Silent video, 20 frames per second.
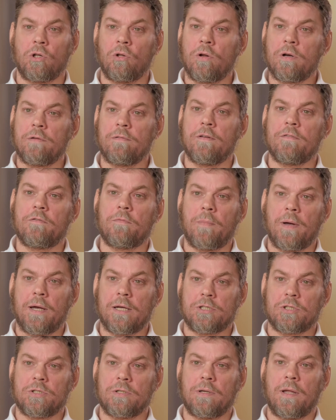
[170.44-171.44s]
a lot of
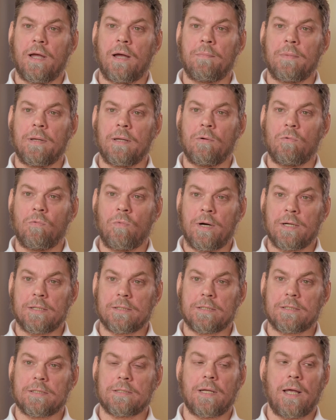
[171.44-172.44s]
information coming at
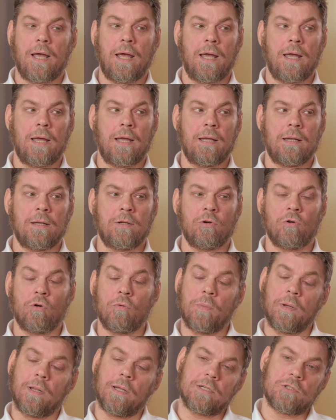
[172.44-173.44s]
once, and your
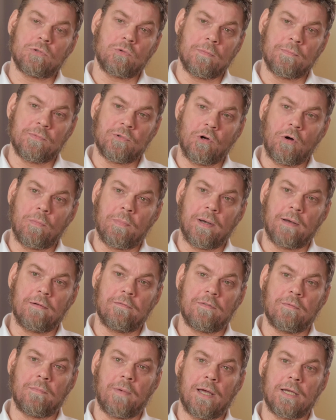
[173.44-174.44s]
ability to absorb that
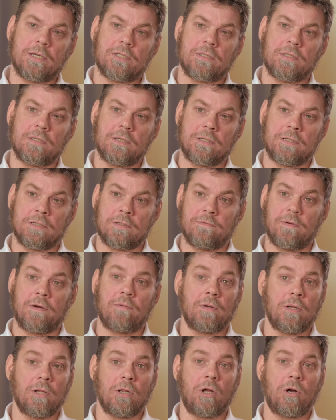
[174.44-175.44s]
information is
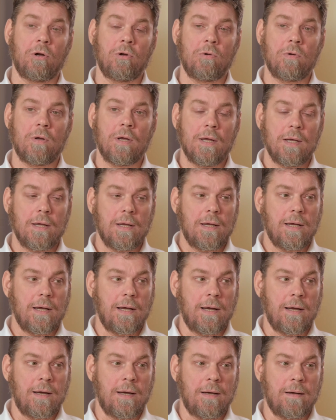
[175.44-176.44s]
very low.
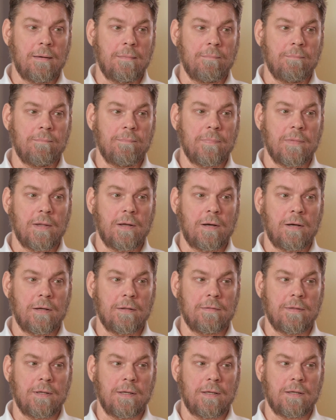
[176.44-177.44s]

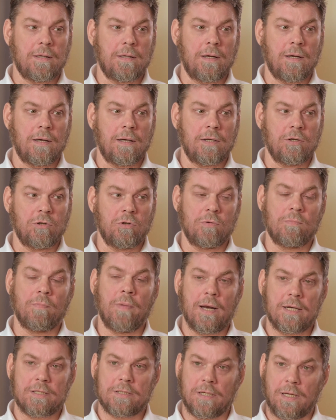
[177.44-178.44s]
I think you
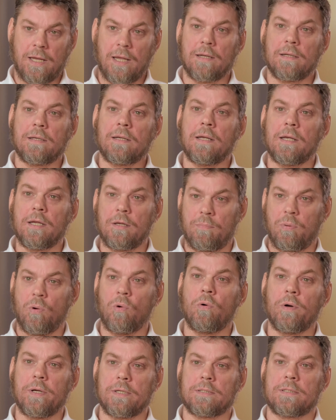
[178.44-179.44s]
manage to get key
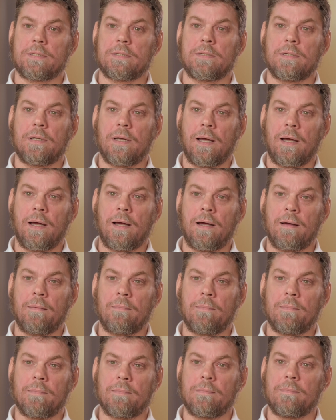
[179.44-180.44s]
points,
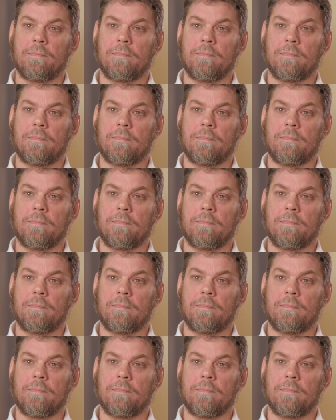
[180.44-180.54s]
but